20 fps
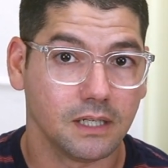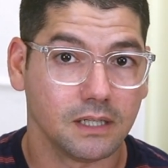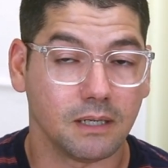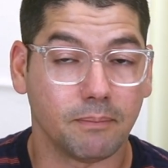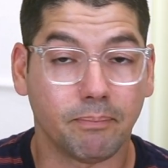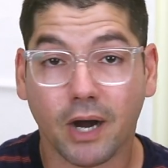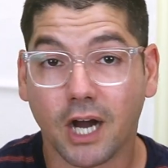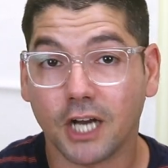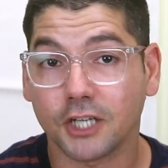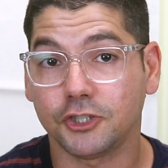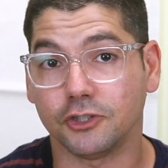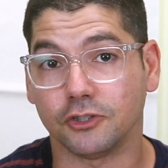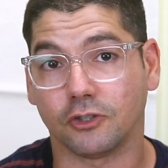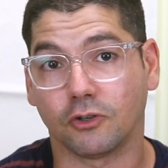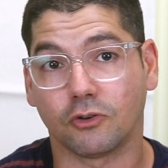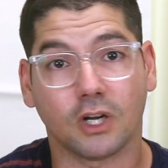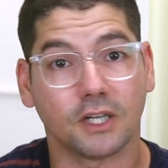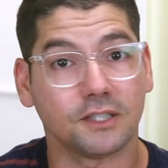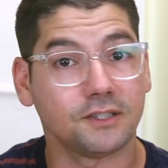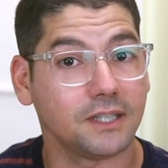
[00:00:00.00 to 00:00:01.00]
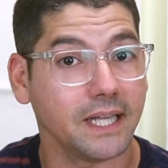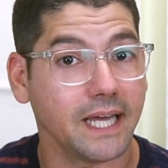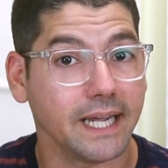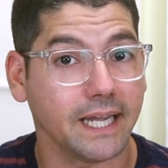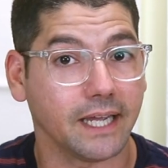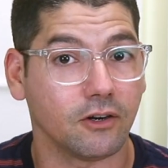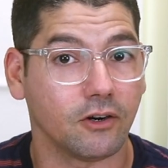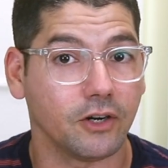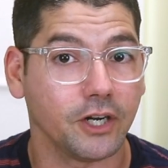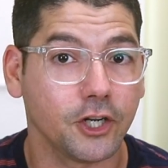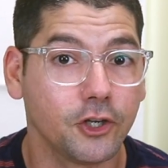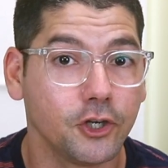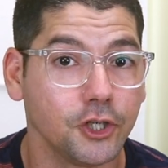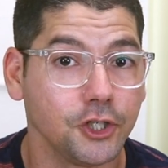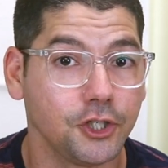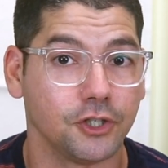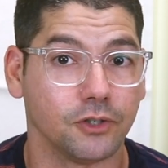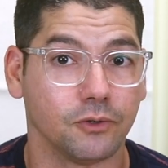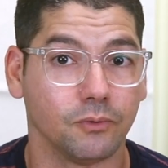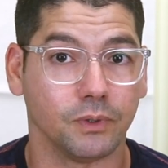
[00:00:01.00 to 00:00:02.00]
The posture, cross-legged on a
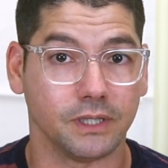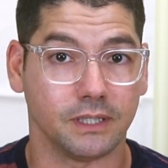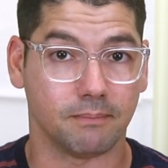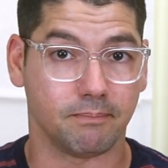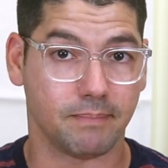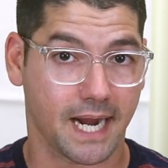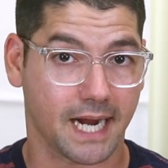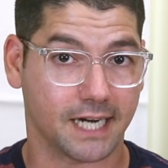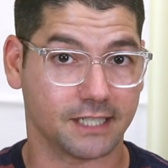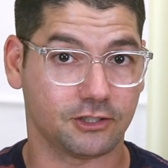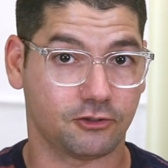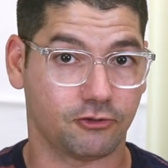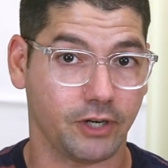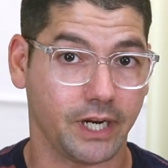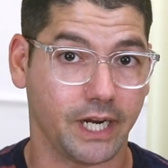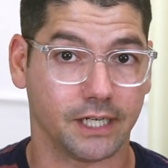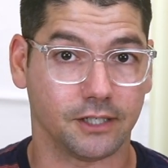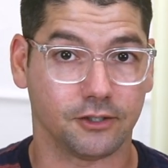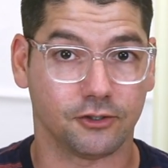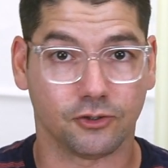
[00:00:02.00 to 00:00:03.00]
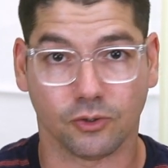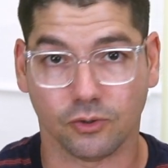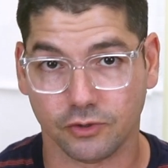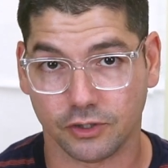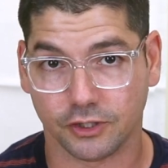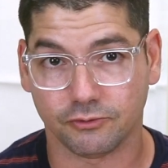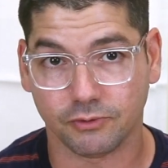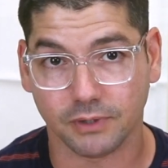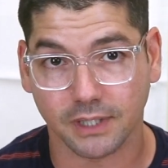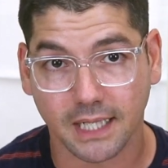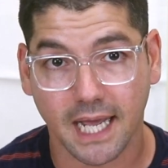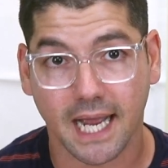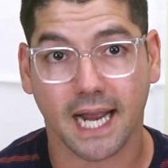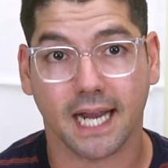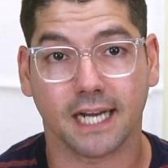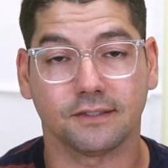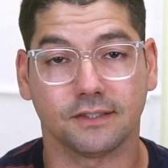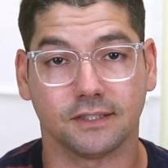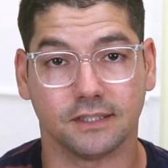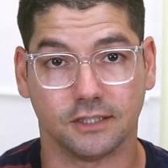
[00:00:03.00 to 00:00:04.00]
cushion with the back straight, shoulders
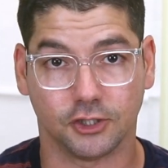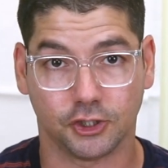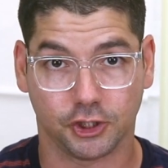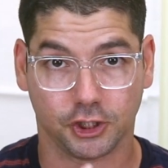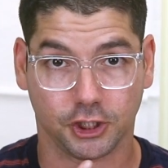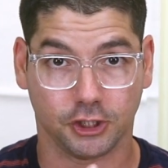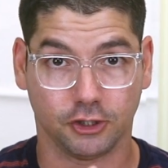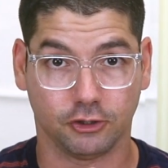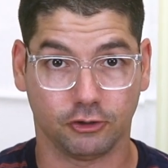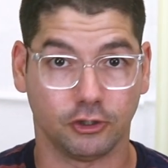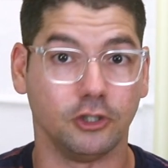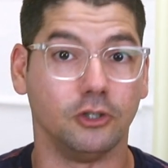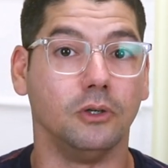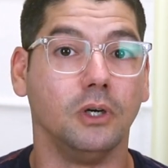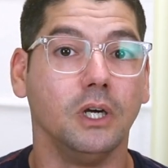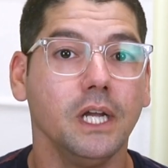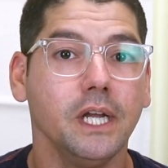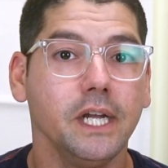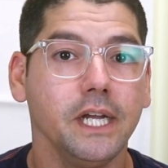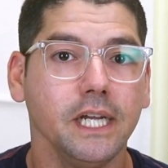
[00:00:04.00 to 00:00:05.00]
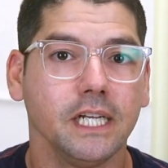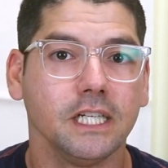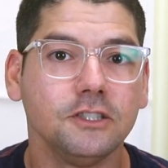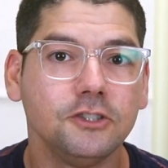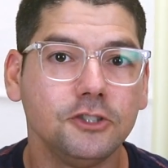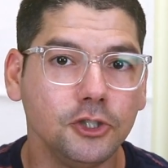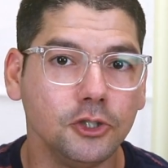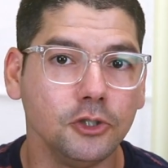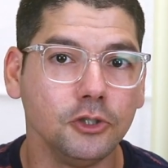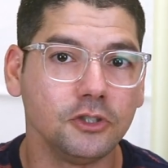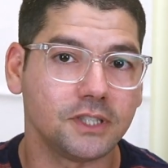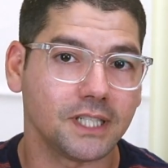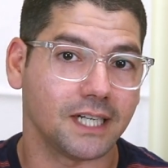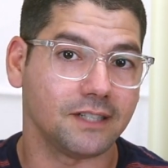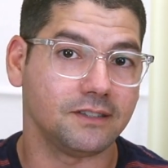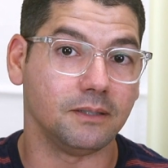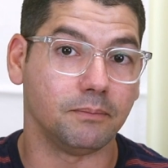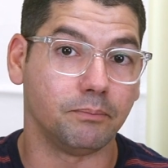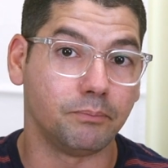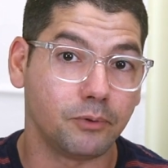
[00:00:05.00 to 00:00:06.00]
relaxed, and shin drill, is used
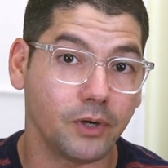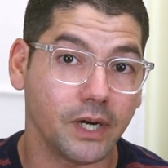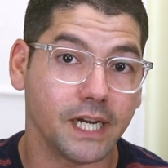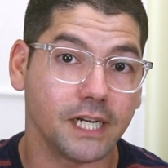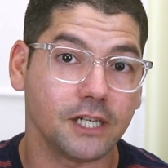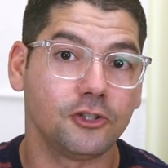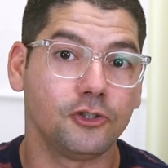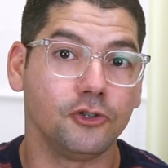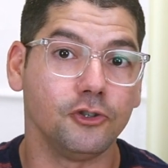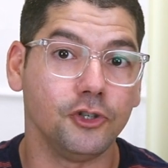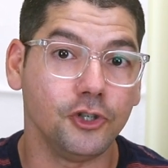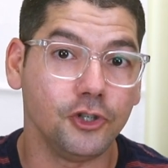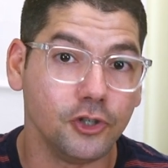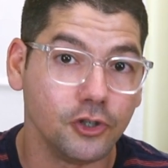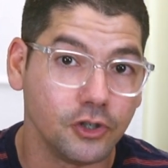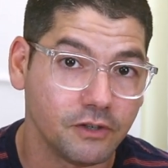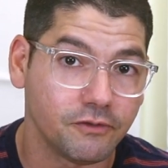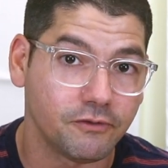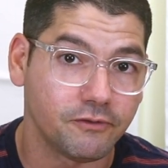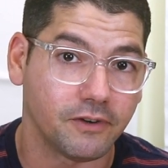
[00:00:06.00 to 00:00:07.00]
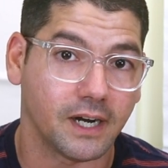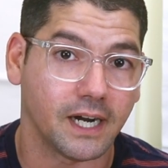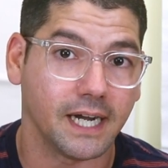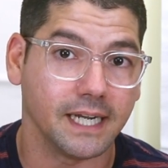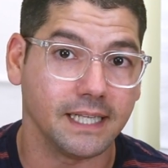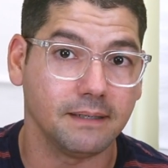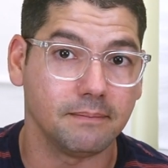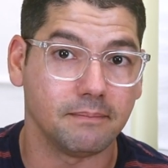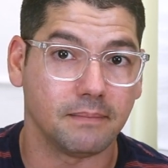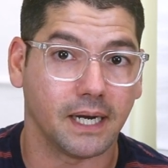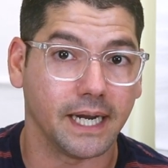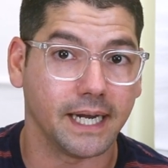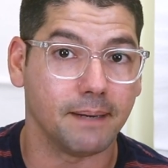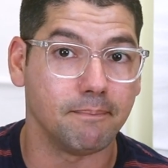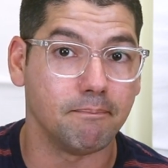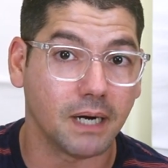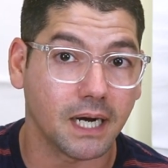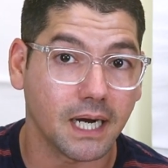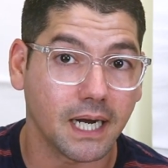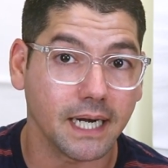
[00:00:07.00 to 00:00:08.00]
as the bridge to unify the mind
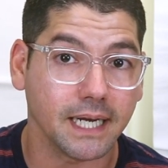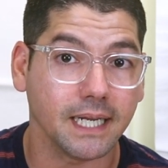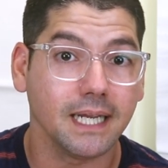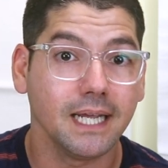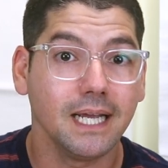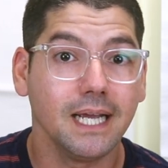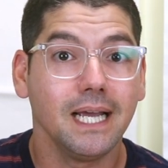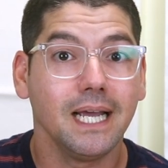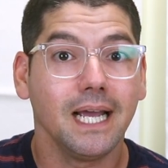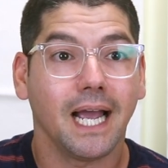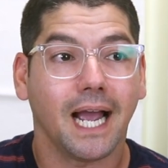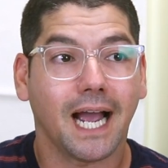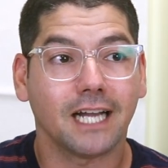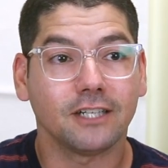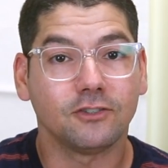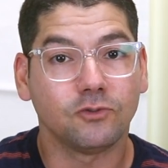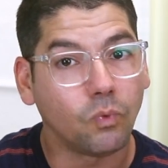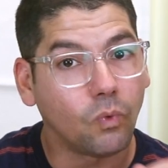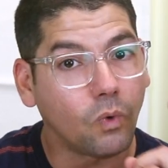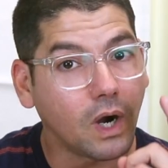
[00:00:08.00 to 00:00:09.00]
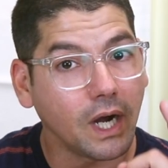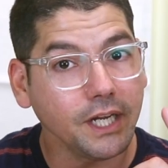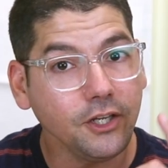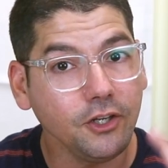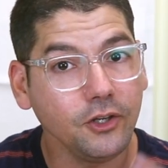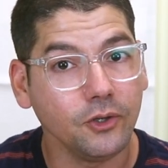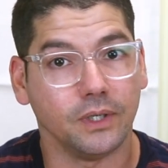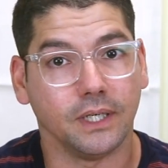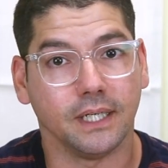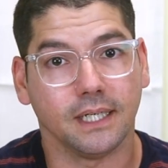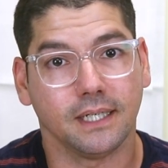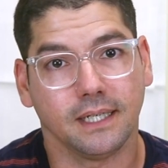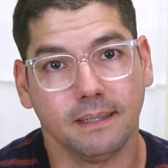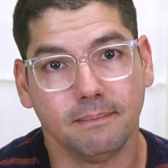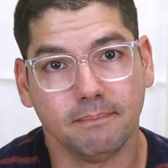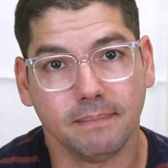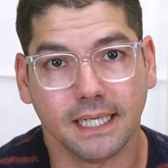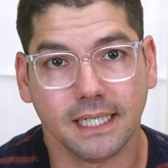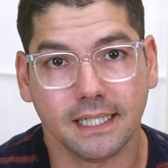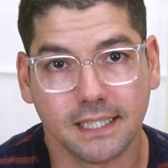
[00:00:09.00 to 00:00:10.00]
and body as one unit
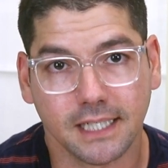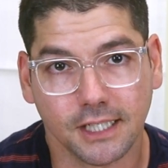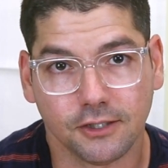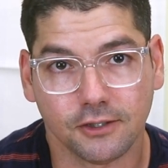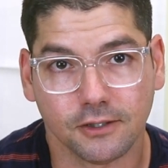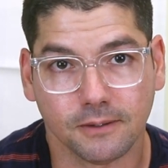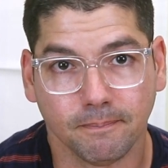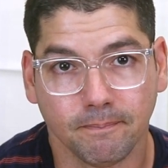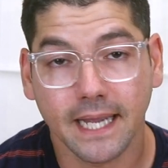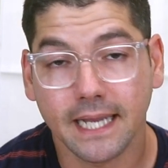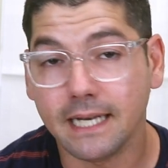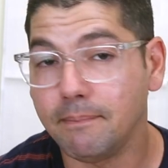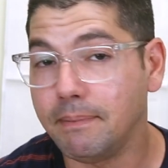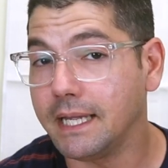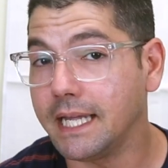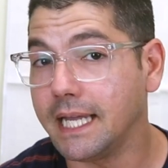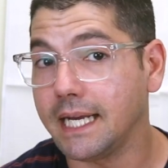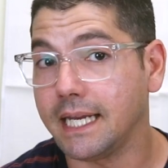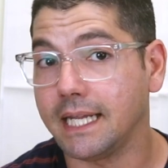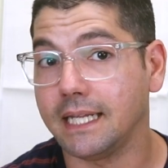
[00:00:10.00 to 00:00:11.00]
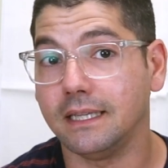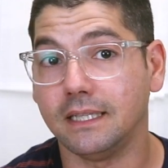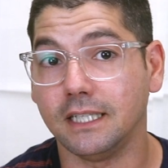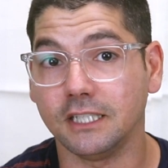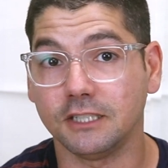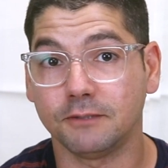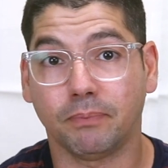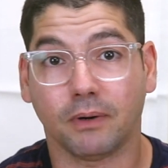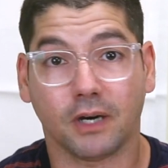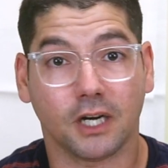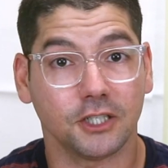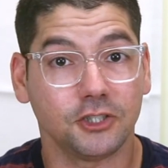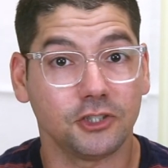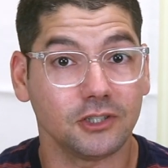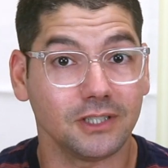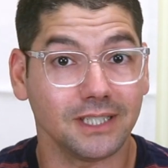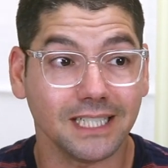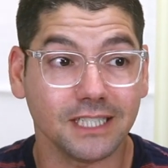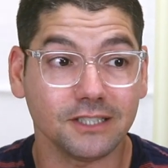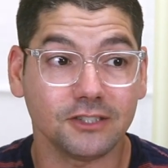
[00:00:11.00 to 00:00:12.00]
in meditation. In the beginning, this
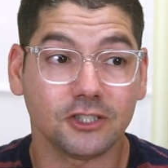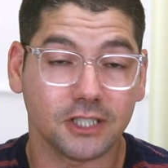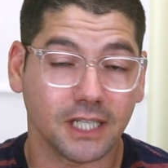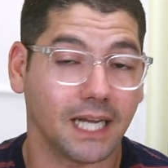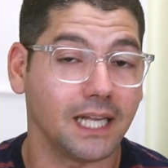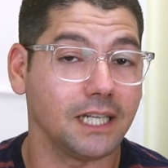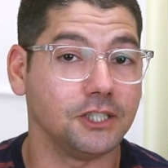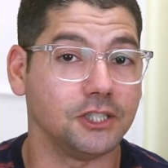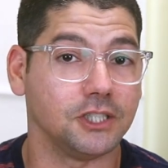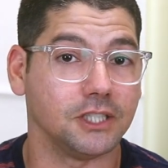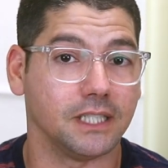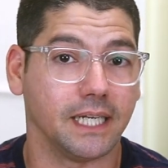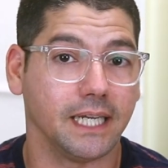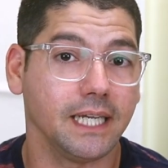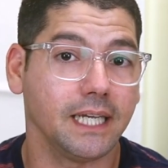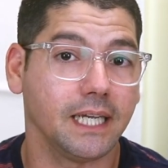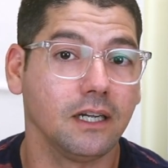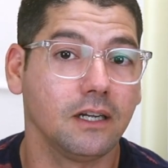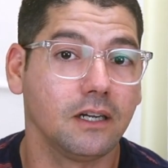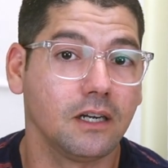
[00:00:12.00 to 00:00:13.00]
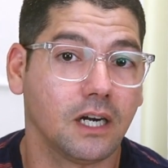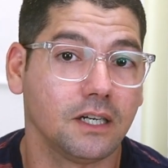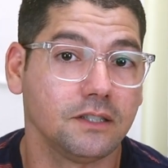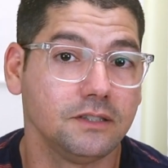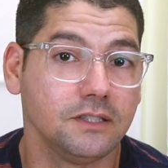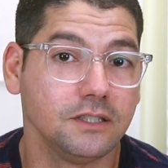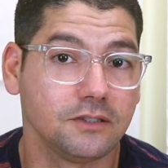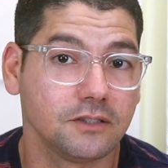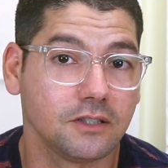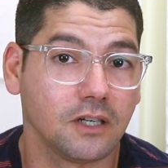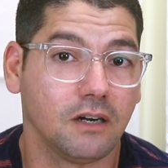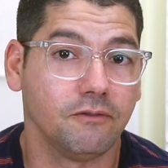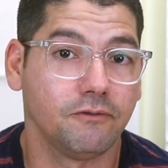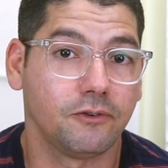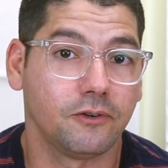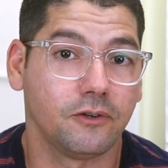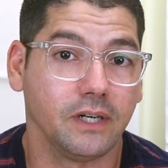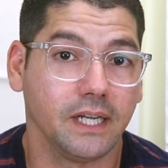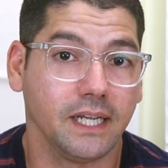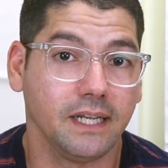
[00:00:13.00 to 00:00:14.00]
posture is challenging and can cause
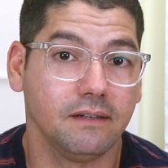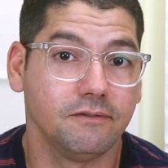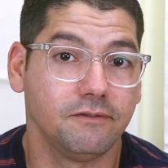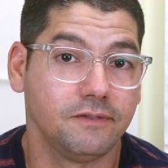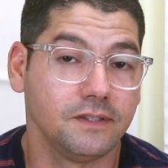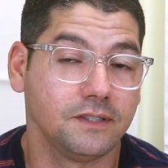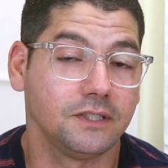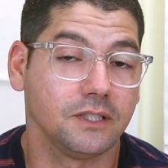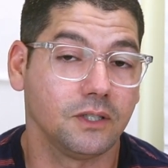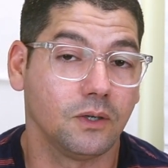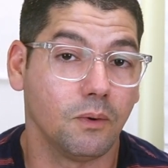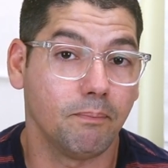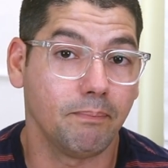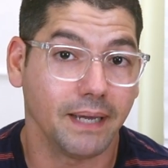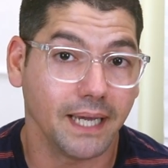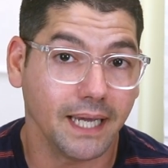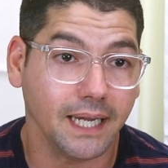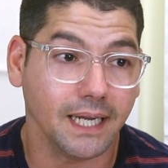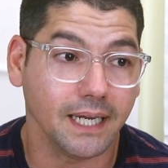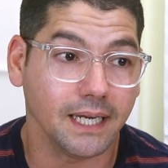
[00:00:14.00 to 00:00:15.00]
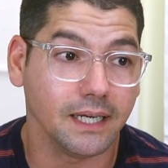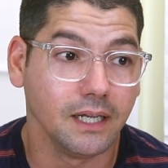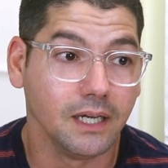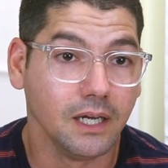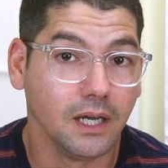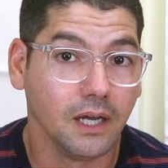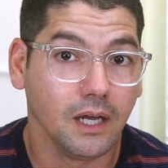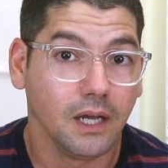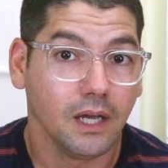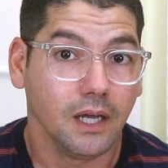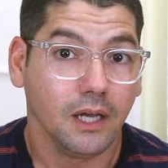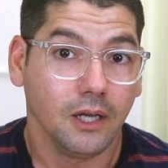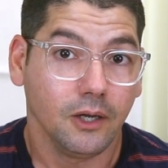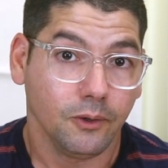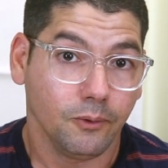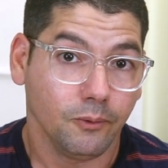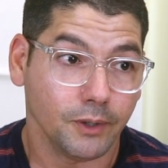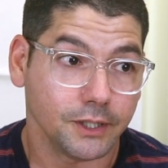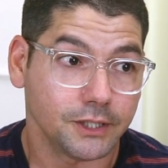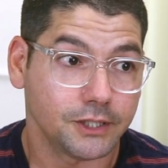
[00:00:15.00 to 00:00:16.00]
discomfort and physical pain,
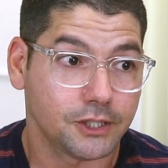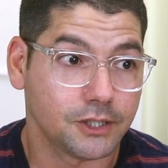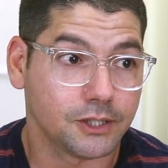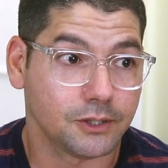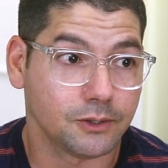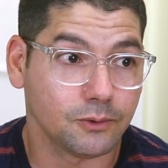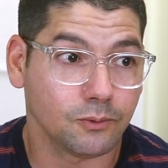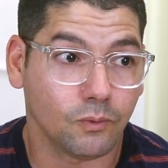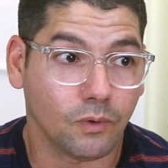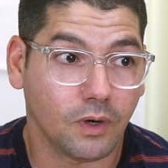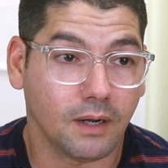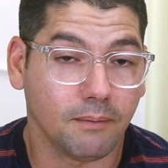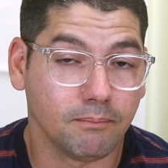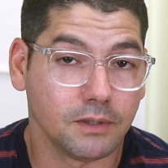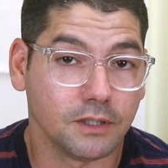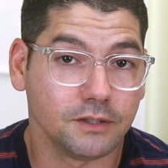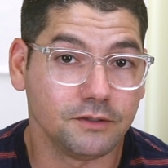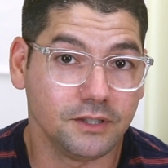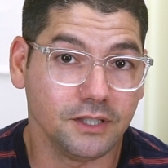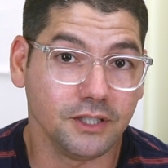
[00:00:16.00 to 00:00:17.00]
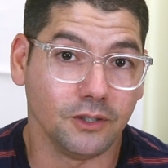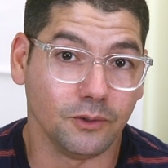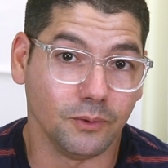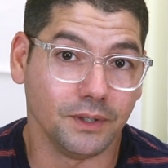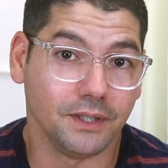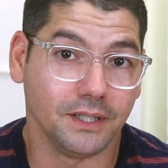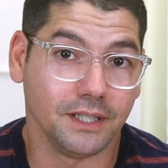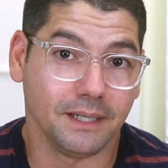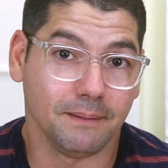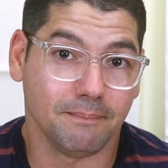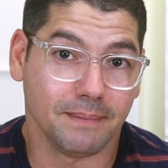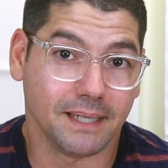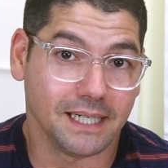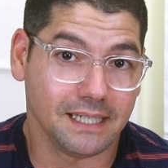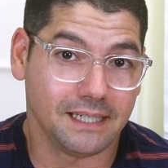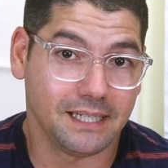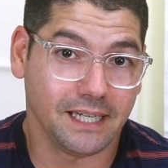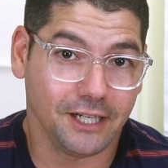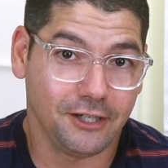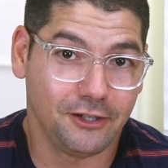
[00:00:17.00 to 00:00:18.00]
which one must deal with it in
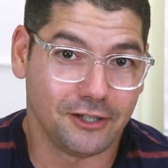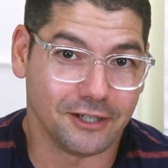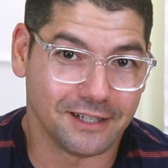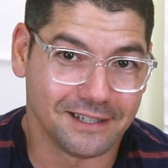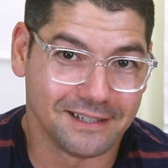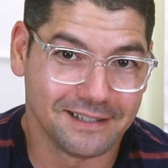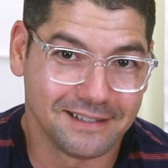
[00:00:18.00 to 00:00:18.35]
meditation.